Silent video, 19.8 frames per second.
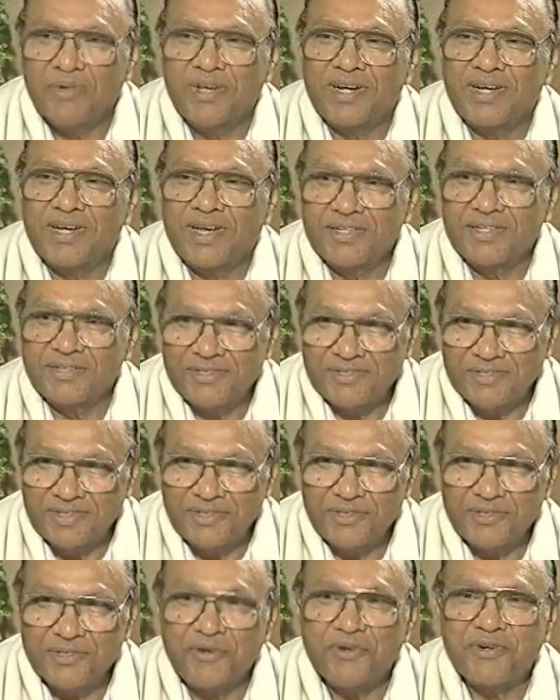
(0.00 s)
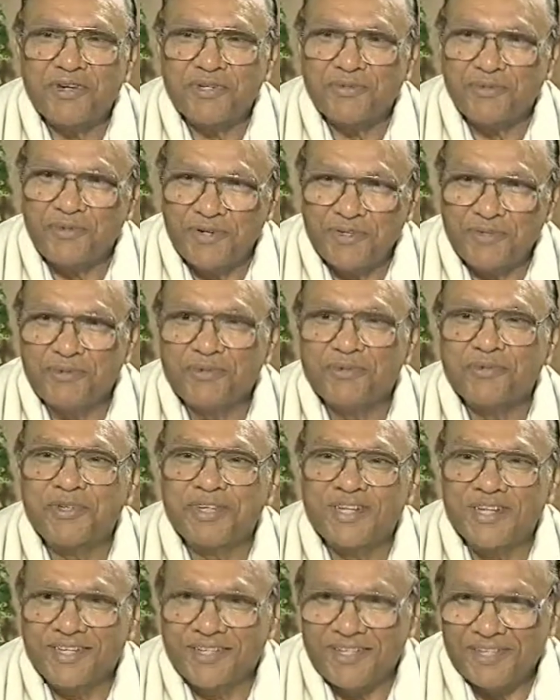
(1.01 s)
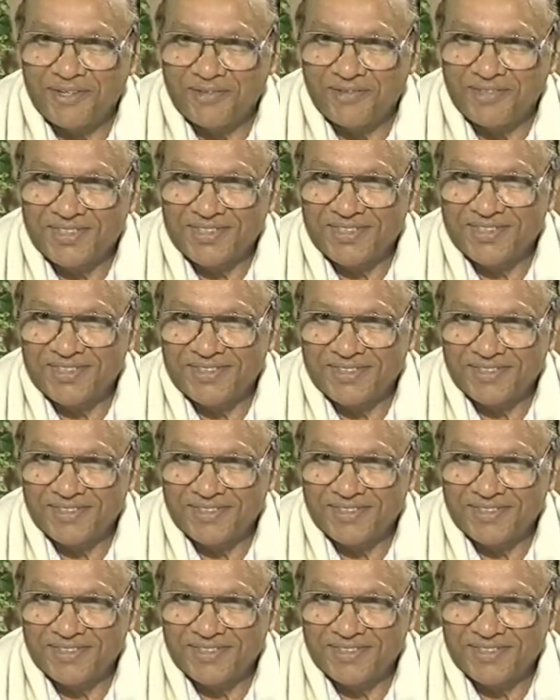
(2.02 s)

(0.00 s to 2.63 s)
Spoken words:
Well, I think that is our responsibility. We'll take care of it.